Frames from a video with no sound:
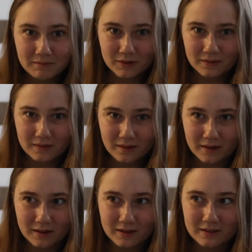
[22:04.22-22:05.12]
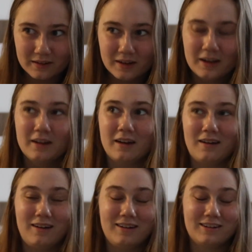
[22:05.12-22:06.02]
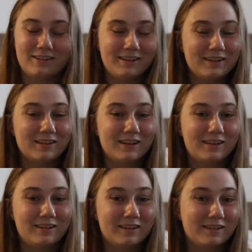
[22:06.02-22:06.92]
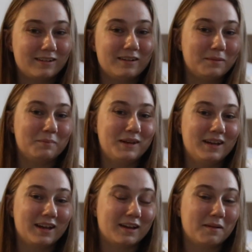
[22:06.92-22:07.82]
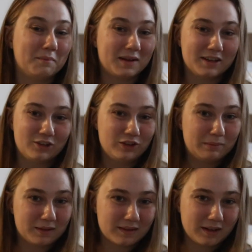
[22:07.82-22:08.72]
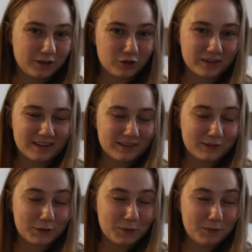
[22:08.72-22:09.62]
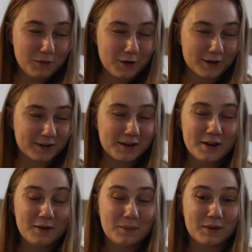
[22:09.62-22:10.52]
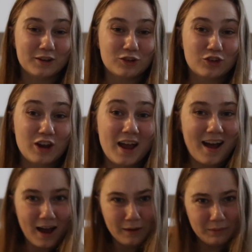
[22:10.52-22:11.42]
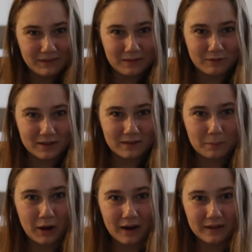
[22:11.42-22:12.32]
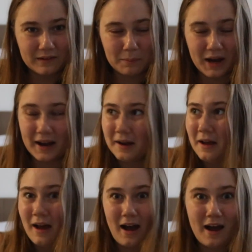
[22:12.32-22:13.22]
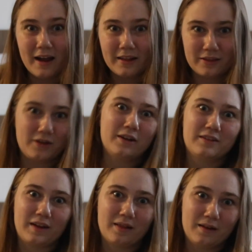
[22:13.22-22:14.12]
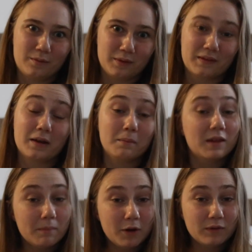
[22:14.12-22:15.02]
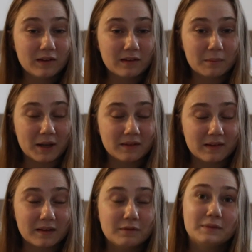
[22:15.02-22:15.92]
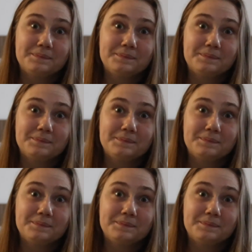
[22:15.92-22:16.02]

it or not, Thailand ended up being my cheapest country so far, which I was even surprised by. I thought Thailand was going to be the most expensive.